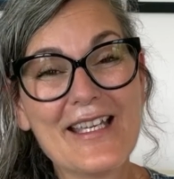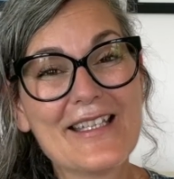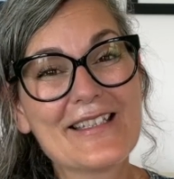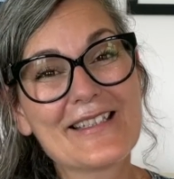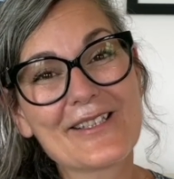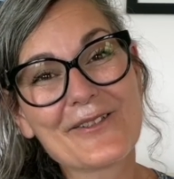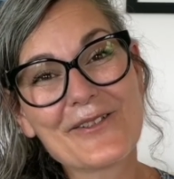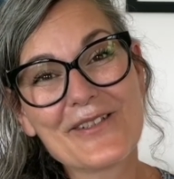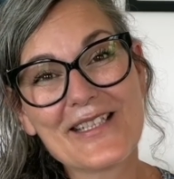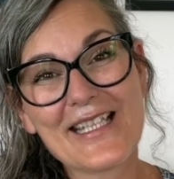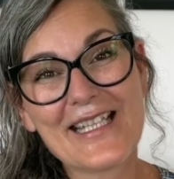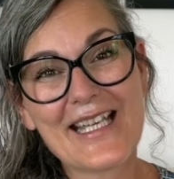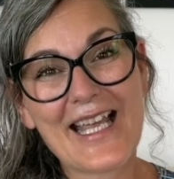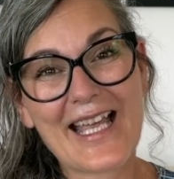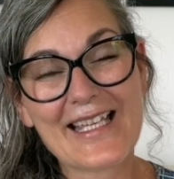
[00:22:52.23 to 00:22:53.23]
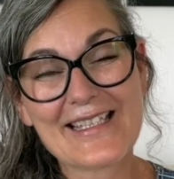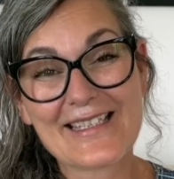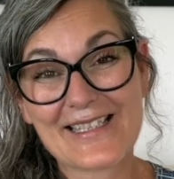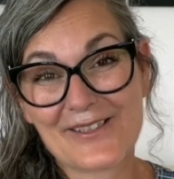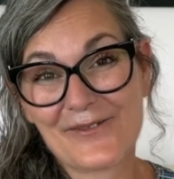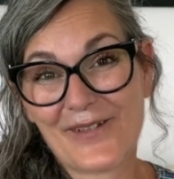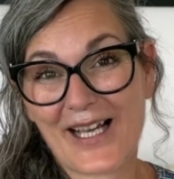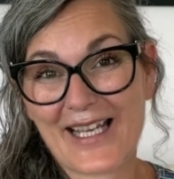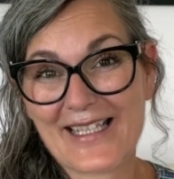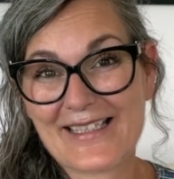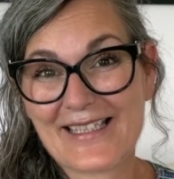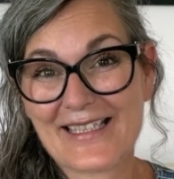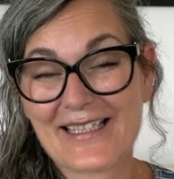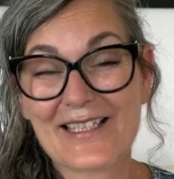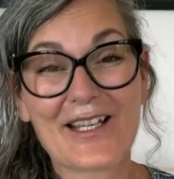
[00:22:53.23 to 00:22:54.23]
So she has
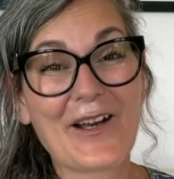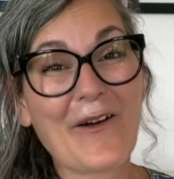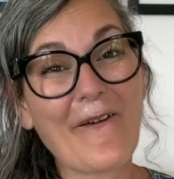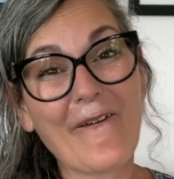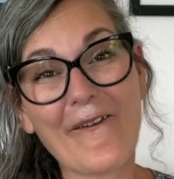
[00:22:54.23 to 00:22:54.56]
invited